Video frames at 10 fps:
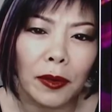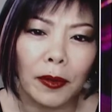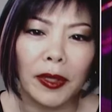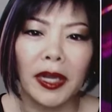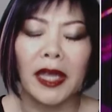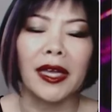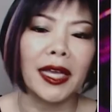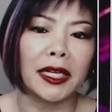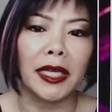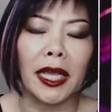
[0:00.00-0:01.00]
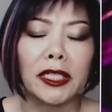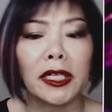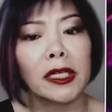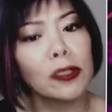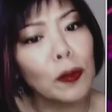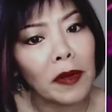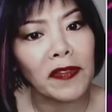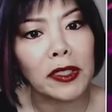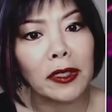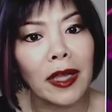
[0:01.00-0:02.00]
or engaged on a
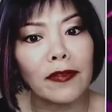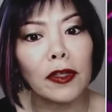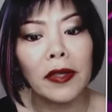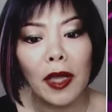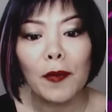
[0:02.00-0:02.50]
superficial level,